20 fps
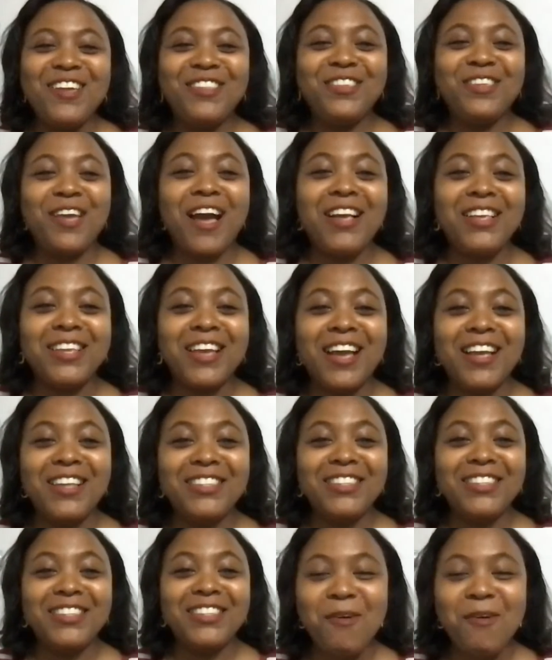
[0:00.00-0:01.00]
in, uh, in
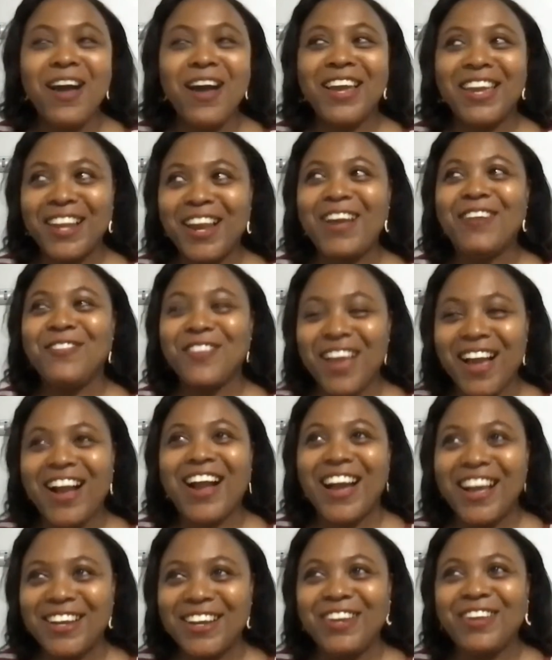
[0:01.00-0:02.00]
Taiwo Akinlami
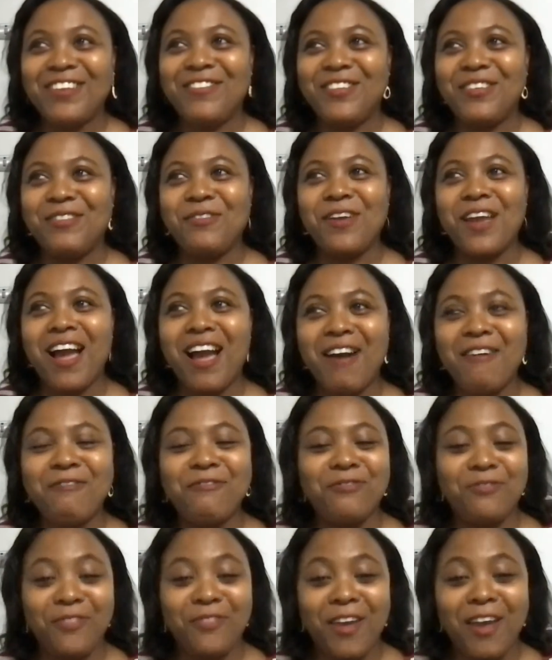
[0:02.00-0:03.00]
Academy, we have
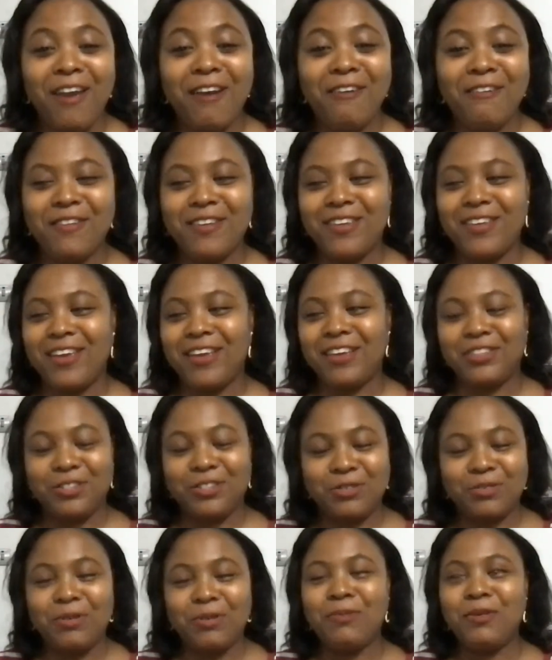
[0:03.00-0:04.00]
very
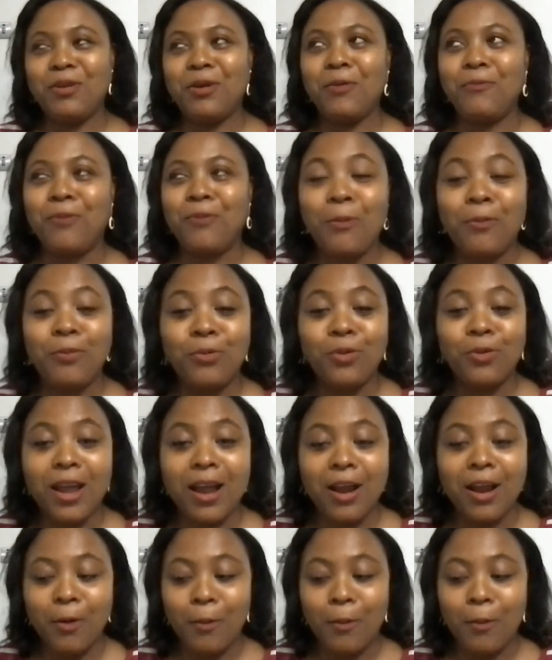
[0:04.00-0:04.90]
extremely unpopular,